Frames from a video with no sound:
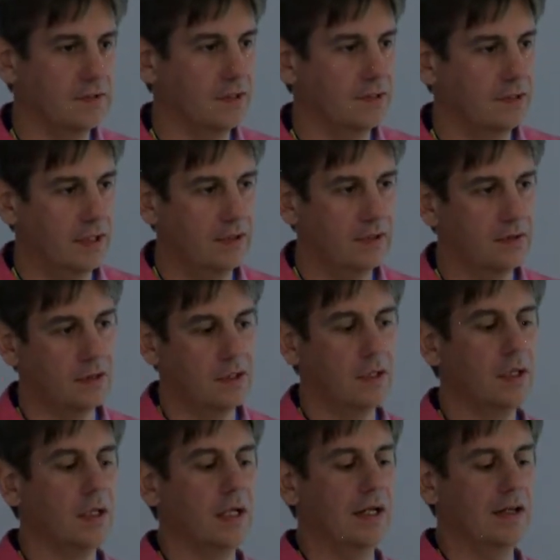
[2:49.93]
And
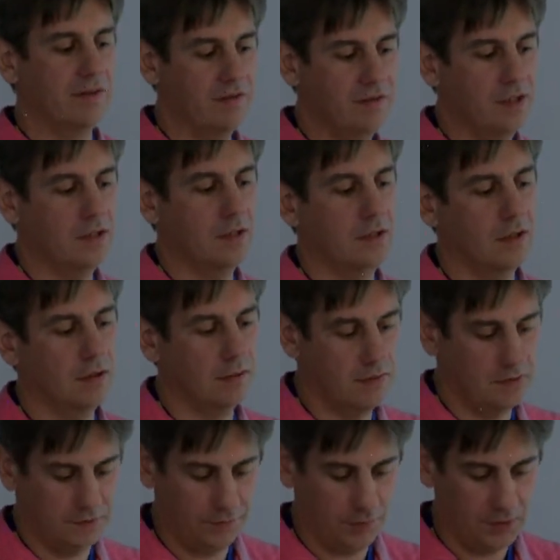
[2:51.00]
I think
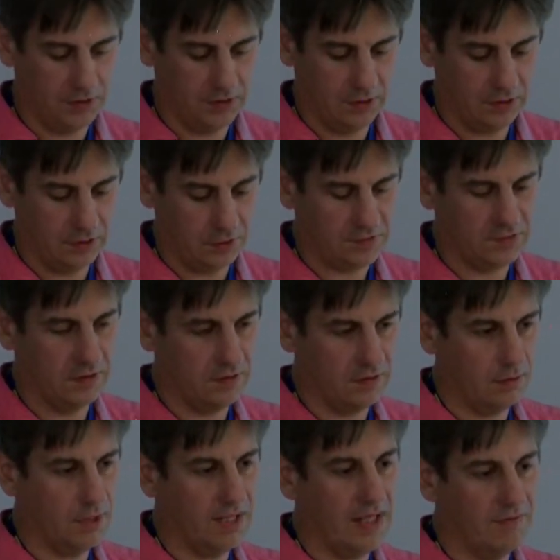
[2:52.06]
there's a very interesting
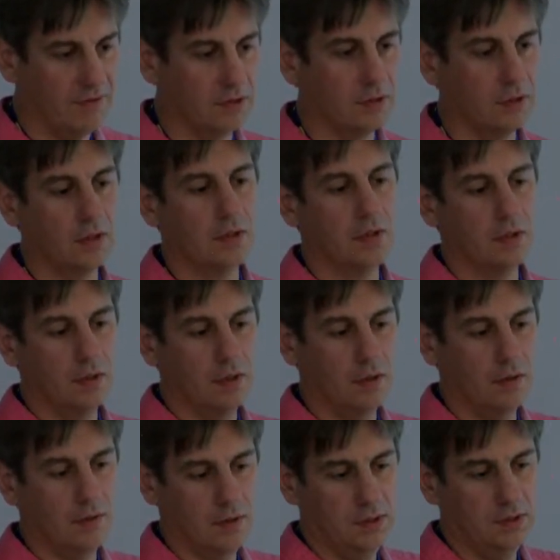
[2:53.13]
thing by having
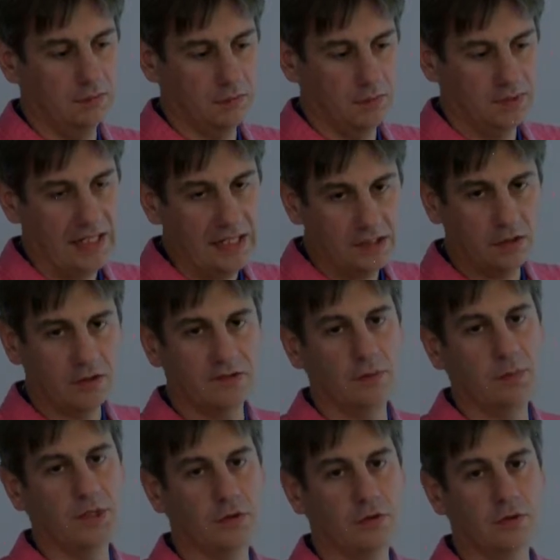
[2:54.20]
the nadir
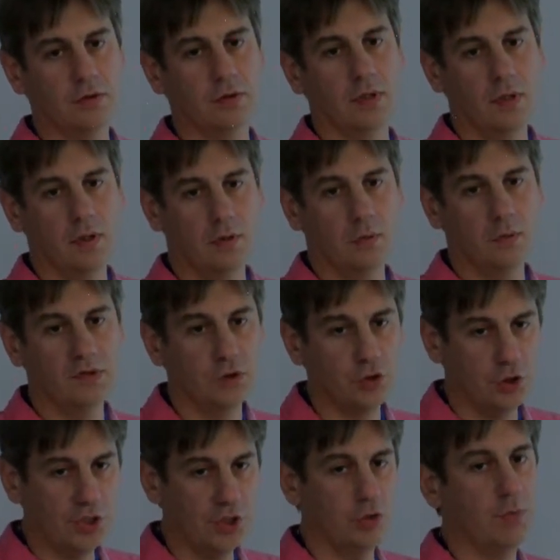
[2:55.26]
altimeter with the
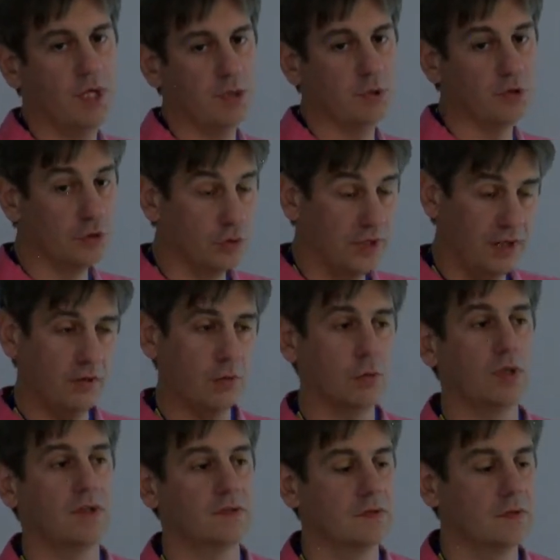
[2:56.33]
traditional measurements together
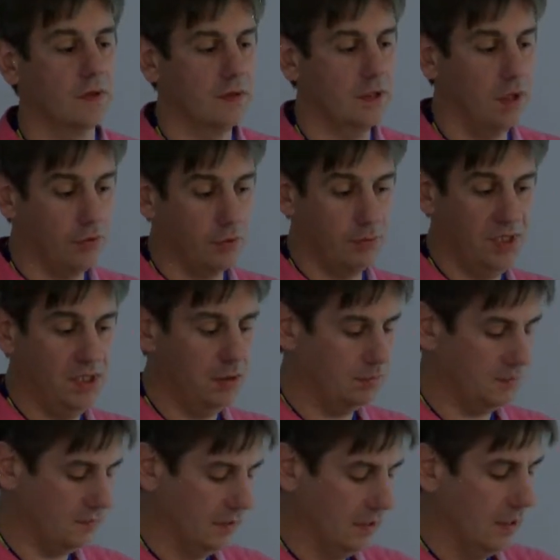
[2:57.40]
with the other
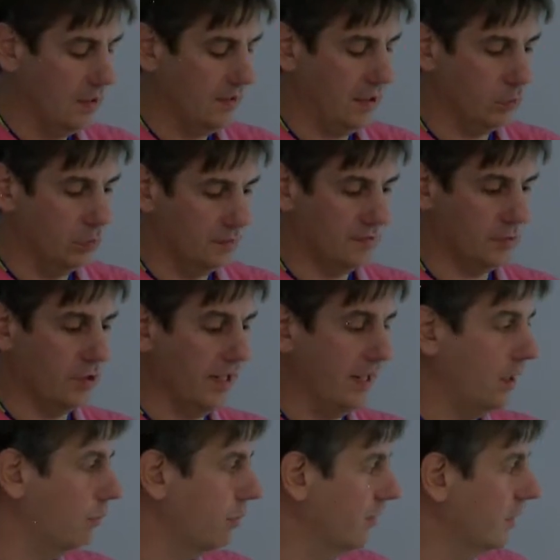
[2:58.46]
beams that will certainly
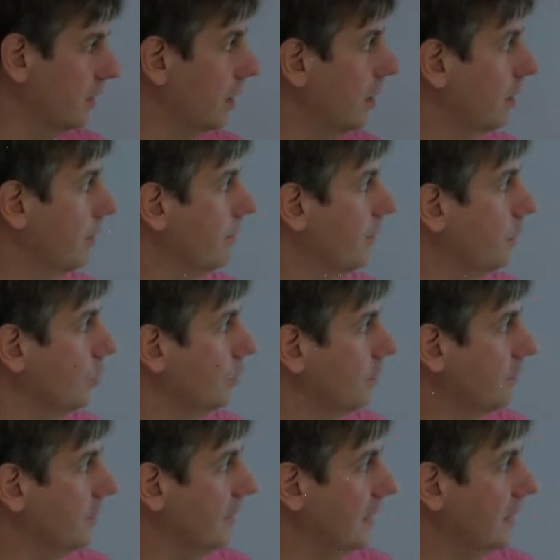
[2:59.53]
help the use
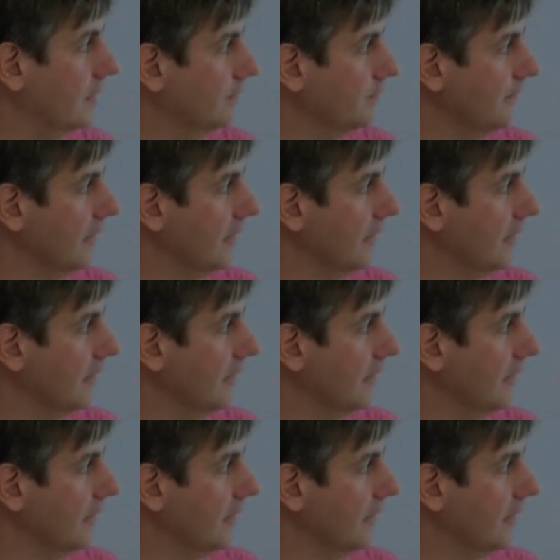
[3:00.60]
of the data.